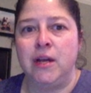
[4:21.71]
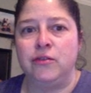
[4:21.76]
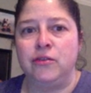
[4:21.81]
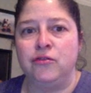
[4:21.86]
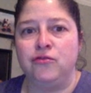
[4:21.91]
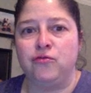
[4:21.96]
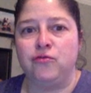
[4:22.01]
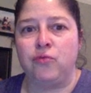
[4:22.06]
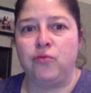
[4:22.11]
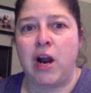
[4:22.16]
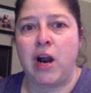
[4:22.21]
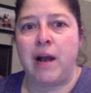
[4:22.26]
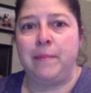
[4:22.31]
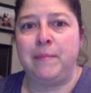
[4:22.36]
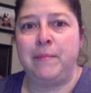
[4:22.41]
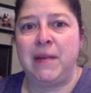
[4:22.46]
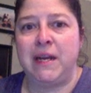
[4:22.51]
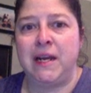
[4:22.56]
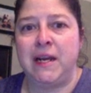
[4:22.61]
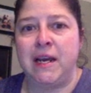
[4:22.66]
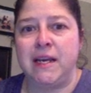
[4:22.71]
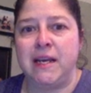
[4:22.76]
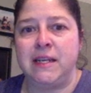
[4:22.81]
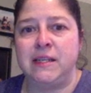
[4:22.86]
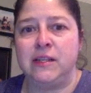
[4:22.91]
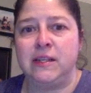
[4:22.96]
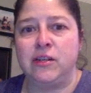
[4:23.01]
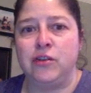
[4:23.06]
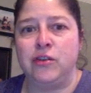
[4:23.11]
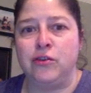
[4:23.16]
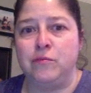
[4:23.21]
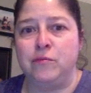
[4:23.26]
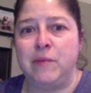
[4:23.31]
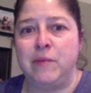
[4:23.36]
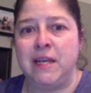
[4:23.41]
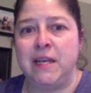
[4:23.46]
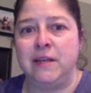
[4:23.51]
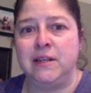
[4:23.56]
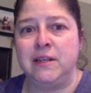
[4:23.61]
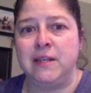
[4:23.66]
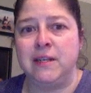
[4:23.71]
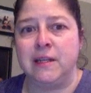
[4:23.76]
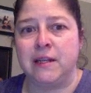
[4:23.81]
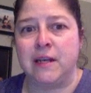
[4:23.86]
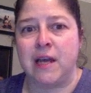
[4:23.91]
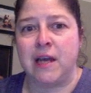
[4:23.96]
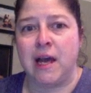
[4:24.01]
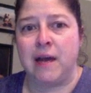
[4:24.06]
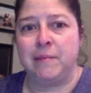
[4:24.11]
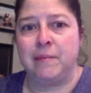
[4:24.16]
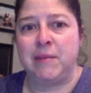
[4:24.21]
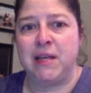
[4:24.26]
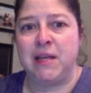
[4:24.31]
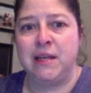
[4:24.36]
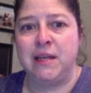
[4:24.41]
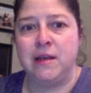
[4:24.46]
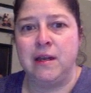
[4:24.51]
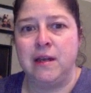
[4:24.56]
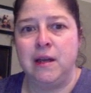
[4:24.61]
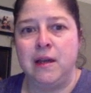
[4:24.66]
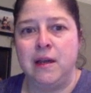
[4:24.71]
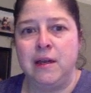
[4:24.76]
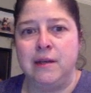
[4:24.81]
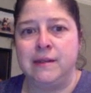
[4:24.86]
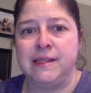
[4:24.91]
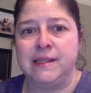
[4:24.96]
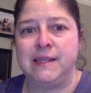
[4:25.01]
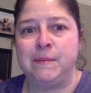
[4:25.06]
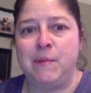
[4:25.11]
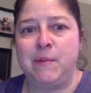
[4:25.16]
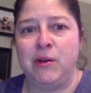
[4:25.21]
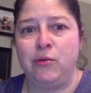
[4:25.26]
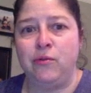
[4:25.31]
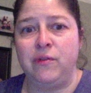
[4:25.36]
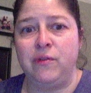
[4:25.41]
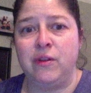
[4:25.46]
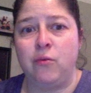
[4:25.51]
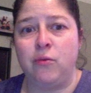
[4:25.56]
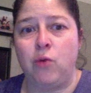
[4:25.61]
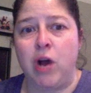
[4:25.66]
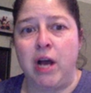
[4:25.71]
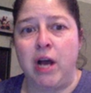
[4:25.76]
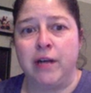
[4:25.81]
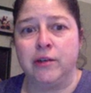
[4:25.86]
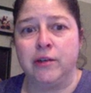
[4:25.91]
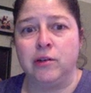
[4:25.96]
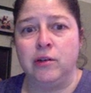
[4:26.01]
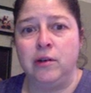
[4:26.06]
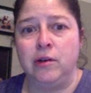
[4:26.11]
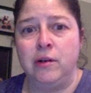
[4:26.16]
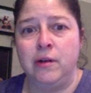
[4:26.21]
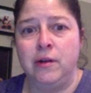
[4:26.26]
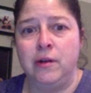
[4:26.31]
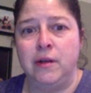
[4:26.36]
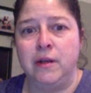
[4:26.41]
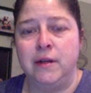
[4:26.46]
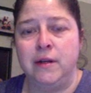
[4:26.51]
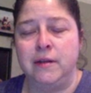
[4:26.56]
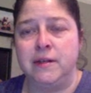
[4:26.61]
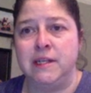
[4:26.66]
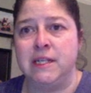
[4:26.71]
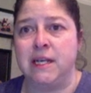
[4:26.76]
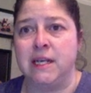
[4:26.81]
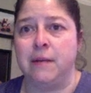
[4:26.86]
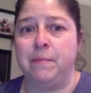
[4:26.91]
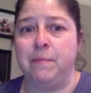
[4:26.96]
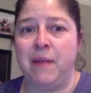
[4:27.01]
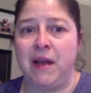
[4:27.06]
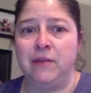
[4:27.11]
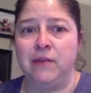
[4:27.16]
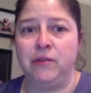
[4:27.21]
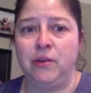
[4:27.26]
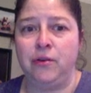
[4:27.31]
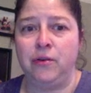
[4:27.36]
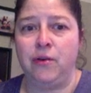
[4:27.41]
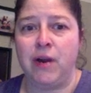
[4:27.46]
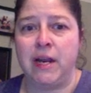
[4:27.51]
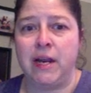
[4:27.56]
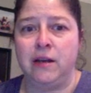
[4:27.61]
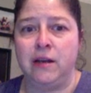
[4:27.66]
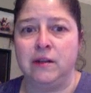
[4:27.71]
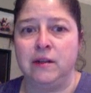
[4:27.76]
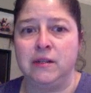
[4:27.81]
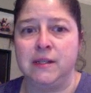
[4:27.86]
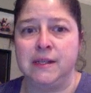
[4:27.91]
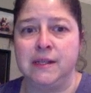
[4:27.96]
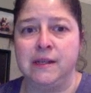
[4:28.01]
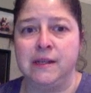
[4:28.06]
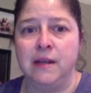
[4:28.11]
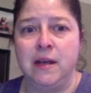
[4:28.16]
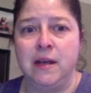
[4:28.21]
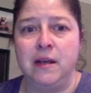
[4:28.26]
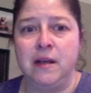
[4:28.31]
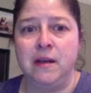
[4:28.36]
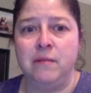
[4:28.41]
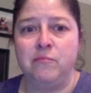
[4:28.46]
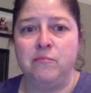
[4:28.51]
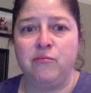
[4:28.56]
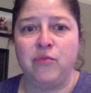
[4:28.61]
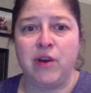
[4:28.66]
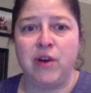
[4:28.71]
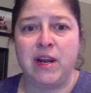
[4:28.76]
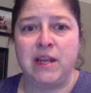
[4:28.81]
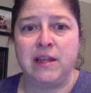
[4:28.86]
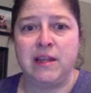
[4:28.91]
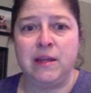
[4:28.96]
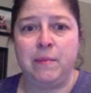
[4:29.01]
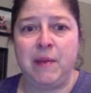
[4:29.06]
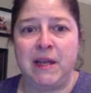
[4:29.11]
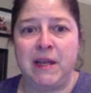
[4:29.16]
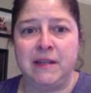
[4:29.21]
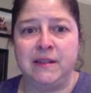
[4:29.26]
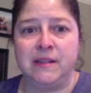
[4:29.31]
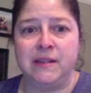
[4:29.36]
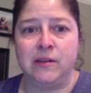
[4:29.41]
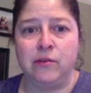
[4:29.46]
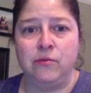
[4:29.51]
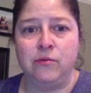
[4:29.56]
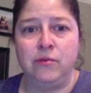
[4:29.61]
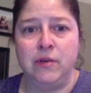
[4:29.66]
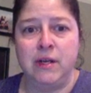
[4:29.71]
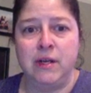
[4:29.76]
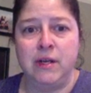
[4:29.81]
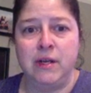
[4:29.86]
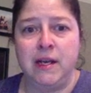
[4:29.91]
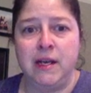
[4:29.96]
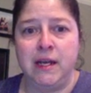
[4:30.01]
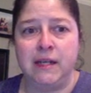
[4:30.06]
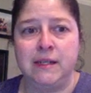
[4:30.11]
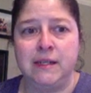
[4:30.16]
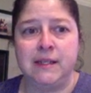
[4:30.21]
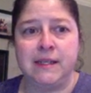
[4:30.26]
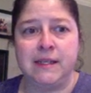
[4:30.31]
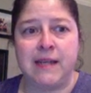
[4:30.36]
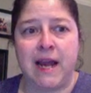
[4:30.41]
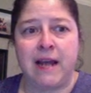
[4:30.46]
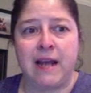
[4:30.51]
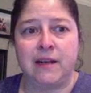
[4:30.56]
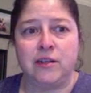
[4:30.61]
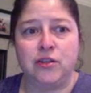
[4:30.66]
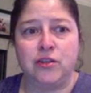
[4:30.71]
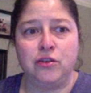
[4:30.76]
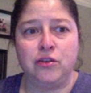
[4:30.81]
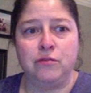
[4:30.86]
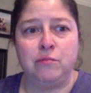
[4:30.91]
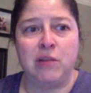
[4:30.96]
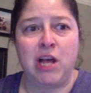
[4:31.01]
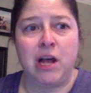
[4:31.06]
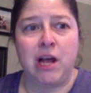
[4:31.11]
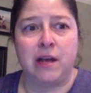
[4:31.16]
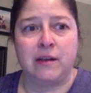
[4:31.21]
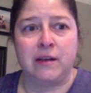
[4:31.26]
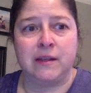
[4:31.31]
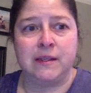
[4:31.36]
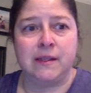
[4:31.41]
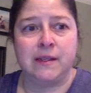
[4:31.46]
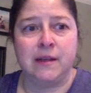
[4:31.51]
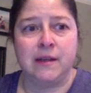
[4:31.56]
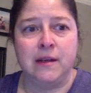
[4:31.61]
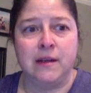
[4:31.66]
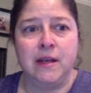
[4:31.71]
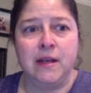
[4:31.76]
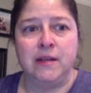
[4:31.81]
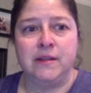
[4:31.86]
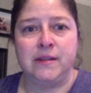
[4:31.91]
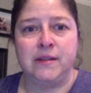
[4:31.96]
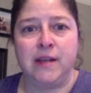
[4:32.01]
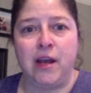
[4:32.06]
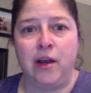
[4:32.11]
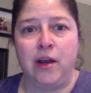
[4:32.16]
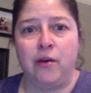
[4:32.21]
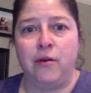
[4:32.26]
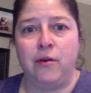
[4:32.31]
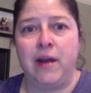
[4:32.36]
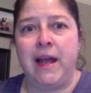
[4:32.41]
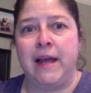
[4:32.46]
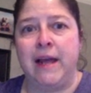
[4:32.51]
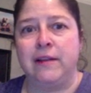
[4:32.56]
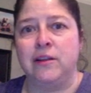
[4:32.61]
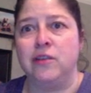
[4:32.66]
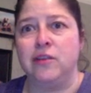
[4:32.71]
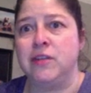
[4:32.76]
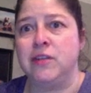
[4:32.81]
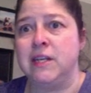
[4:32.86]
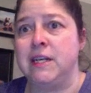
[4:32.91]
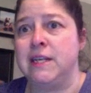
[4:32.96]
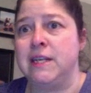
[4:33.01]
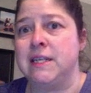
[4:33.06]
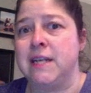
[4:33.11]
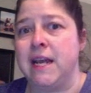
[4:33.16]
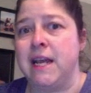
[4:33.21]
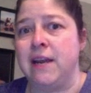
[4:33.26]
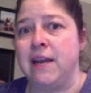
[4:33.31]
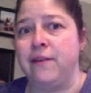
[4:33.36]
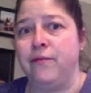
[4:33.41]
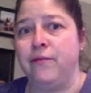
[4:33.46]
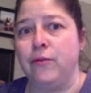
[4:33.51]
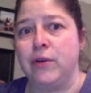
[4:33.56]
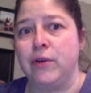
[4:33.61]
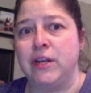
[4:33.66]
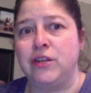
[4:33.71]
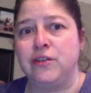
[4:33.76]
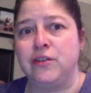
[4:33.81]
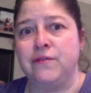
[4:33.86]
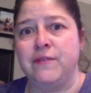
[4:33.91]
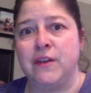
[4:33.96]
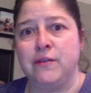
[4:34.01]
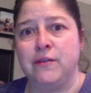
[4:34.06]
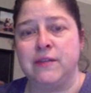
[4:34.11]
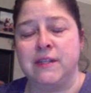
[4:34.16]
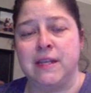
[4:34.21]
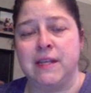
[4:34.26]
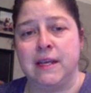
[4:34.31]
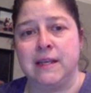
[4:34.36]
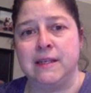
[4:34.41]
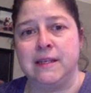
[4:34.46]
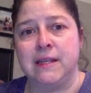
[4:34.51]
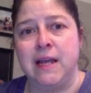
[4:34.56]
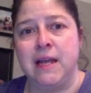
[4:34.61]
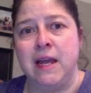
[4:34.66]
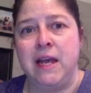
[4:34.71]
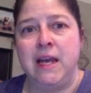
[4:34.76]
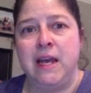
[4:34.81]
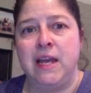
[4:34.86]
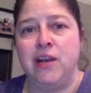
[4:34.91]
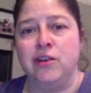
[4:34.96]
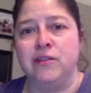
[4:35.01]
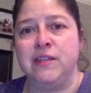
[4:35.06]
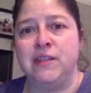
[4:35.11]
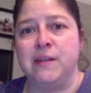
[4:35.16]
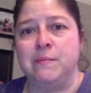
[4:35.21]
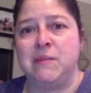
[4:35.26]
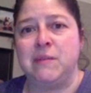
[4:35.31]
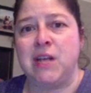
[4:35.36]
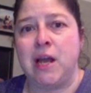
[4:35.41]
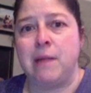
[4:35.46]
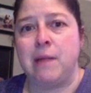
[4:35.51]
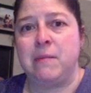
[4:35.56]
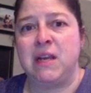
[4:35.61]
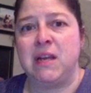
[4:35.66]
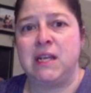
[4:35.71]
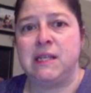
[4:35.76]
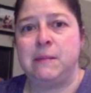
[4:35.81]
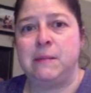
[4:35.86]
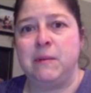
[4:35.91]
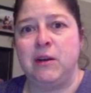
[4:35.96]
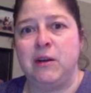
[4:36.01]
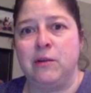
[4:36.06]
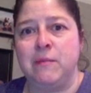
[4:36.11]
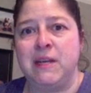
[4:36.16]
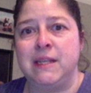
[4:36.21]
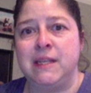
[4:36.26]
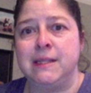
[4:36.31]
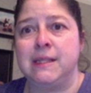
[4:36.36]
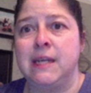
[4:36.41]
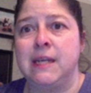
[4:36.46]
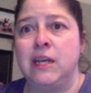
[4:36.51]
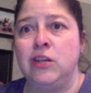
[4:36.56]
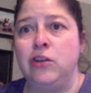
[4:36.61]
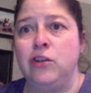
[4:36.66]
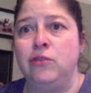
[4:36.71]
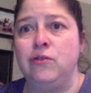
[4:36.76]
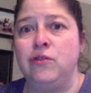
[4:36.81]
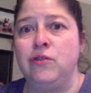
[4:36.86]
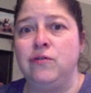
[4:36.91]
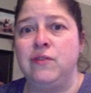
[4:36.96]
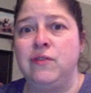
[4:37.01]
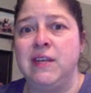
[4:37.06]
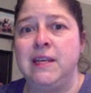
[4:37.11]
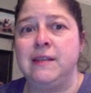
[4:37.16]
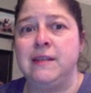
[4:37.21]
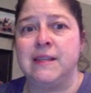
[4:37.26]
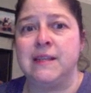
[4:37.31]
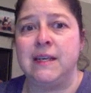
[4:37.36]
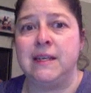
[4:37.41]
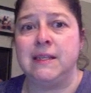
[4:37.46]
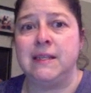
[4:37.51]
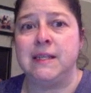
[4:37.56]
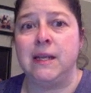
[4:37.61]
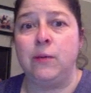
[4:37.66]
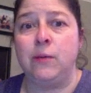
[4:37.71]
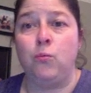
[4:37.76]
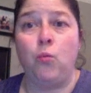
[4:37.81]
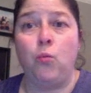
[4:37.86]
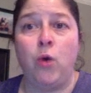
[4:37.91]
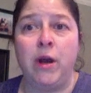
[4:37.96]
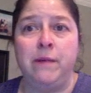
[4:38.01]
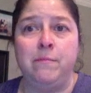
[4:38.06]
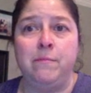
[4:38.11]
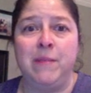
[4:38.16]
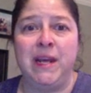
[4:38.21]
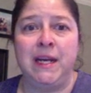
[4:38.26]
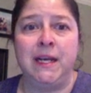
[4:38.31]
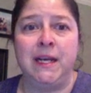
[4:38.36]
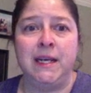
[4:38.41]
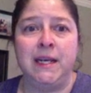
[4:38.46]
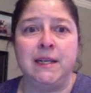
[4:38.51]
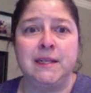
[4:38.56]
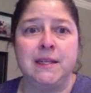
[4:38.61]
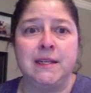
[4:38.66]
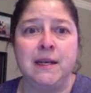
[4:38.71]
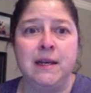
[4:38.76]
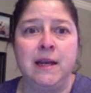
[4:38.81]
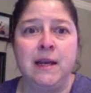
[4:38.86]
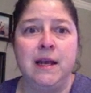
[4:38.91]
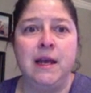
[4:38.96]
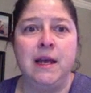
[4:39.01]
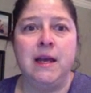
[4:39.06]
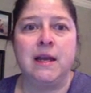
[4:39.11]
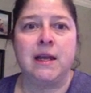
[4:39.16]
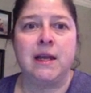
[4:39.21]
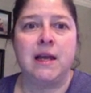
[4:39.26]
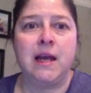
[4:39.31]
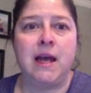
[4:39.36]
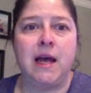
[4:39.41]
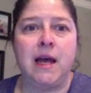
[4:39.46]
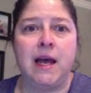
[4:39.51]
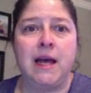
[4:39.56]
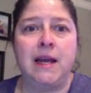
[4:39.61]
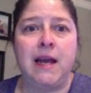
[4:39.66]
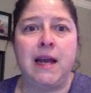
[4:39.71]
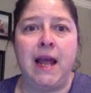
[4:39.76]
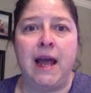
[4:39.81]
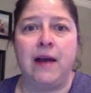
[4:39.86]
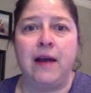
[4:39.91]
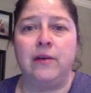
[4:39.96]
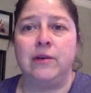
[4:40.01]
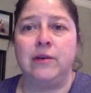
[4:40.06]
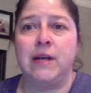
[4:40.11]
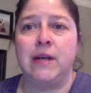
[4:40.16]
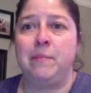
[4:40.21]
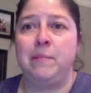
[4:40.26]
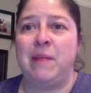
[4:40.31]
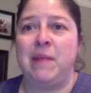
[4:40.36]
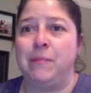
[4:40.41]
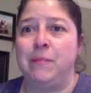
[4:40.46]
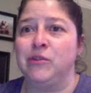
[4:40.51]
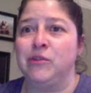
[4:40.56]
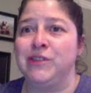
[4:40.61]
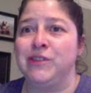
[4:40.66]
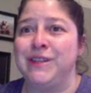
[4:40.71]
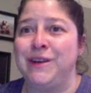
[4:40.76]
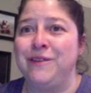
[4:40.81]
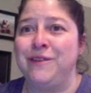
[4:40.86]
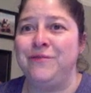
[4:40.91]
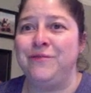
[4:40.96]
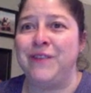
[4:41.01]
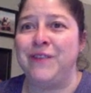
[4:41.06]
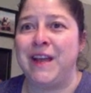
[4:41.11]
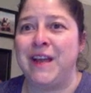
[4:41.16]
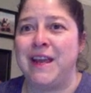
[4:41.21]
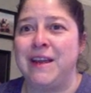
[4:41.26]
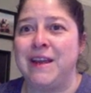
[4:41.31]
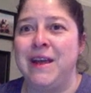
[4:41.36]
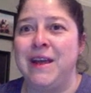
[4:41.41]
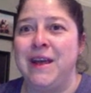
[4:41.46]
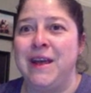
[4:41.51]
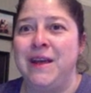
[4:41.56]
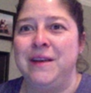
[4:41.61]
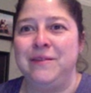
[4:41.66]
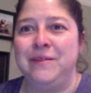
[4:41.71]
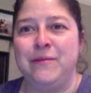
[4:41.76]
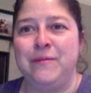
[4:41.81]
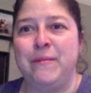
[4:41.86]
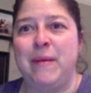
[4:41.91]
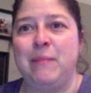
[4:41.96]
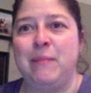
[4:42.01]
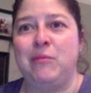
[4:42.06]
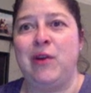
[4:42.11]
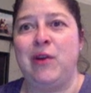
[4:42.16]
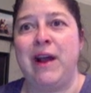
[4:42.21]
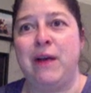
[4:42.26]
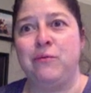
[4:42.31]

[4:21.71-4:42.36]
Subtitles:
Drop an ice cube into the cup. Spill the water. Dump out the crayons. Break the pencil and stack 2 blocks. So, how long did it take for each of those things? Here are some time experiments. Can you do these things in 1 minute? Cut out a paper snowflake. You remember how we